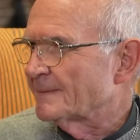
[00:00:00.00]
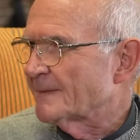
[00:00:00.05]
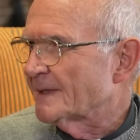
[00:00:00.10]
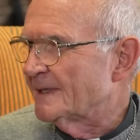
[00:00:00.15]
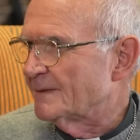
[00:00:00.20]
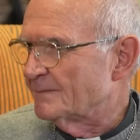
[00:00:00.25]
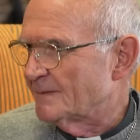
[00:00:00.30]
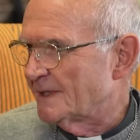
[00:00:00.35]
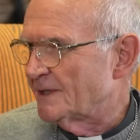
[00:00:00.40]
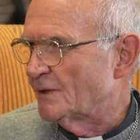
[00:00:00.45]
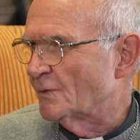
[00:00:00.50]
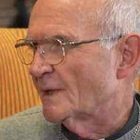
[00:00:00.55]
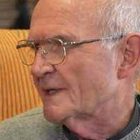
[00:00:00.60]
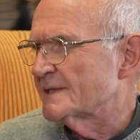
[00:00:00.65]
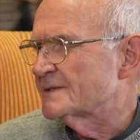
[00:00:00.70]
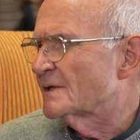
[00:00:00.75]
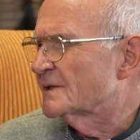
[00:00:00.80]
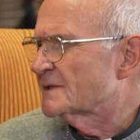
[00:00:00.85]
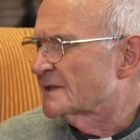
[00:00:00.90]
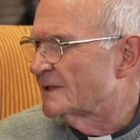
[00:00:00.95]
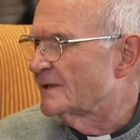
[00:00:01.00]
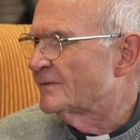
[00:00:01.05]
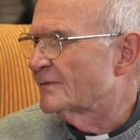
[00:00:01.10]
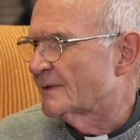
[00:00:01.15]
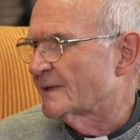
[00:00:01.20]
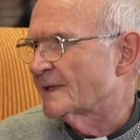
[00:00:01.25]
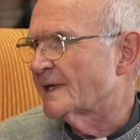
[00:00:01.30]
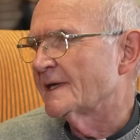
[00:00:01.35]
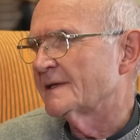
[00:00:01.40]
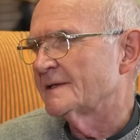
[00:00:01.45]
in many ways, not only for
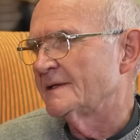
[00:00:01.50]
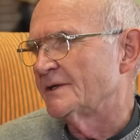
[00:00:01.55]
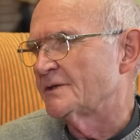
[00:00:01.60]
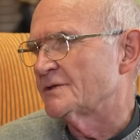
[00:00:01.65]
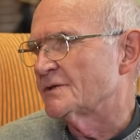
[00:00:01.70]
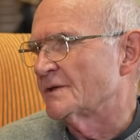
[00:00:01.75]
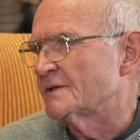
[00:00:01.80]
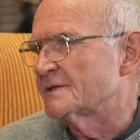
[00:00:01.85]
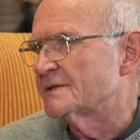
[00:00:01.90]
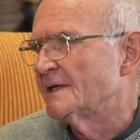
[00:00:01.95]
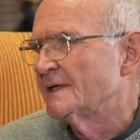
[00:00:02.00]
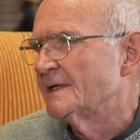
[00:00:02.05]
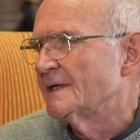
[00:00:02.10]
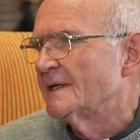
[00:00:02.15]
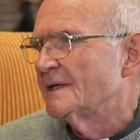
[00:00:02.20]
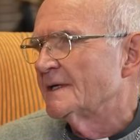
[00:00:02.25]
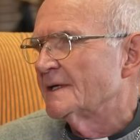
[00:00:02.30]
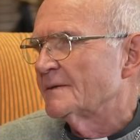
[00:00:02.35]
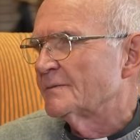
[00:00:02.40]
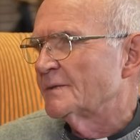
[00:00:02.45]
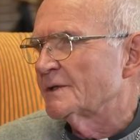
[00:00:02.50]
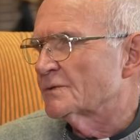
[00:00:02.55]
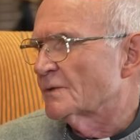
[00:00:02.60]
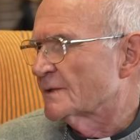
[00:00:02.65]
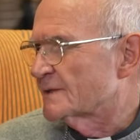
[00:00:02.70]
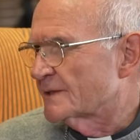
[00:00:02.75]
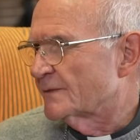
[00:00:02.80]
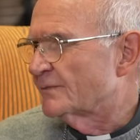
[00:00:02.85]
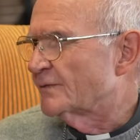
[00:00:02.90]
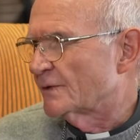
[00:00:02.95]
the Catholic Church, but
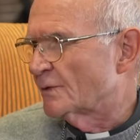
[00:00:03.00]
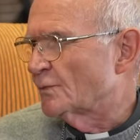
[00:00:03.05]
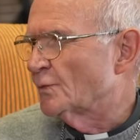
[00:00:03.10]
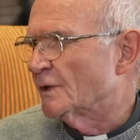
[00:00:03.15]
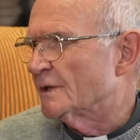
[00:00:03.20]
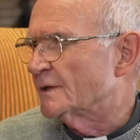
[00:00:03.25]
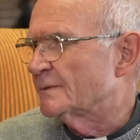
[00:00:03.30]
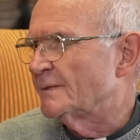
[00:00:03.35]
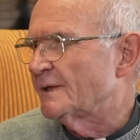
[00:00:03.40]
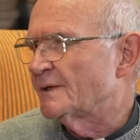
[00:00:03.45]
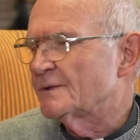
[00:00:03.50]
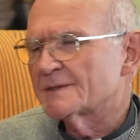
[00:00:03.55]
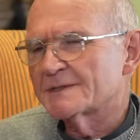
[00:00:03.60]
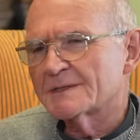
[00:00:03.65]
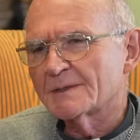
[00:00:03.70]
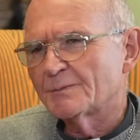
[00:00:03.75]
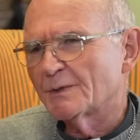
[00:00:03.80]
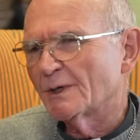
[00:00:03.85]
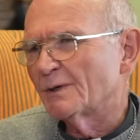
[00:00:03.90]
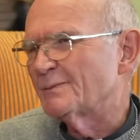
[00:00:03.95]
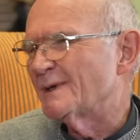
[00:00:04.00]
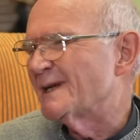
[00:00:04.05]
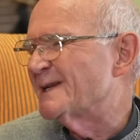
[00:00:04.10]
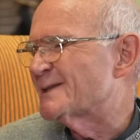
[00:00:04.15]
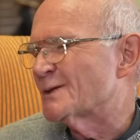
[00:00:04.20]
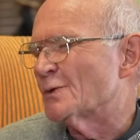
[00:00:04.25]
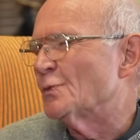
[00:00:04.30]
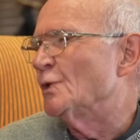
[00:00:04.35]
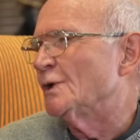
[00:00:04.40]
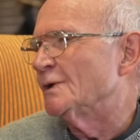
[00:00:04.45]
also for the world, because the Pope
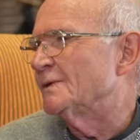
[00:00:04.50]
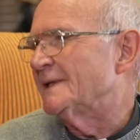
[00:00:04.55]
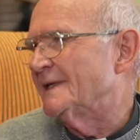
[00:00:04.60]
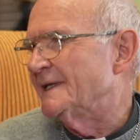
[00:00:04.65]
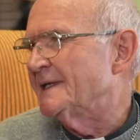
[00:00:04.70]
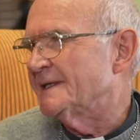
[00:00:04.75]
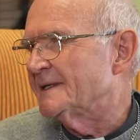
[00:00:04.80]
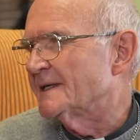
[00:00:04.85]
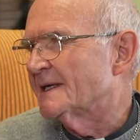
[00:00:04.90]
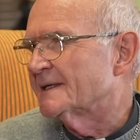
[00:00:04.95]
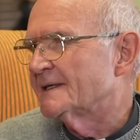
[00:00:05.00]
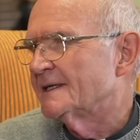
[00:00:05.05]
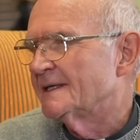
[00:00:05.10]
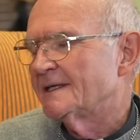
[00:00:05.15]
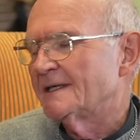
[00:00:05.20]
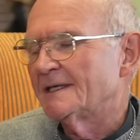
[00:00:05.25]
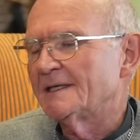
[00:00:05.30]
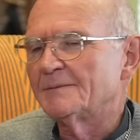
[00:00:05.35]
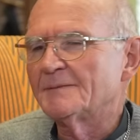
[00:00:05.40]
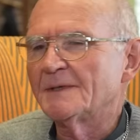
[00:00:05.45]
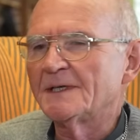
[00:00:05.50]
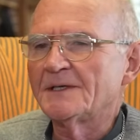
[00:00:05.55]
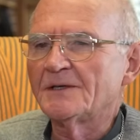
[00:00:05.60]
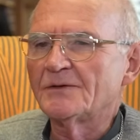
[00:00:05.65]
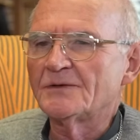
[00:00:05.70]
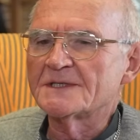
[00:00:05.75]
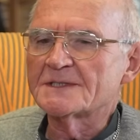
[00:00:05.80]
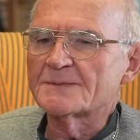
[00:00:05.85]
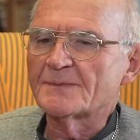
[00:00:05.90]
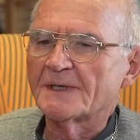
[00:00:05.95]
is a world leader in many
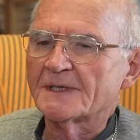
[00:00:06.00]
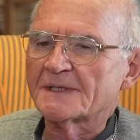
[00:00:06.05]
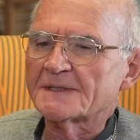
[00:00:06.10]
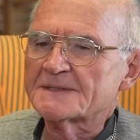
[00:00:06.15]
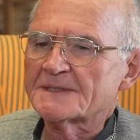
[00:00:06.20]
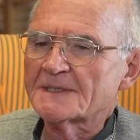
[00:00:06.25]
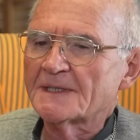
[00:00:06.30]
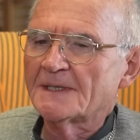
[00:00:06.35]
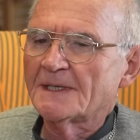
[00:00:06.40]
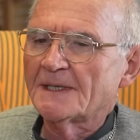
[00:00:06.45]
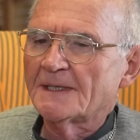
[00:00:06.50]
respects.